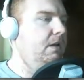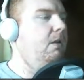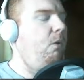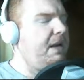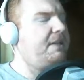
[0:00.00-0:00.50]

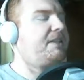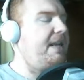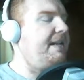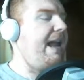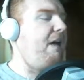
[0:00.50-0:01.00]
What are you
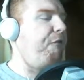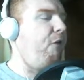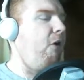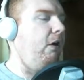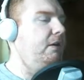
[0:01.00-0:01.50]
sitting down
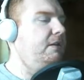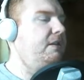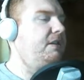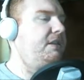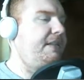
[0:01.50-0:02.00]
for?
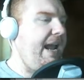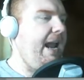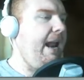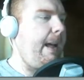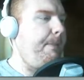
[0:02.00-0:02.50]

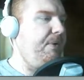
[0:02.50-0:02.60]
Stand up.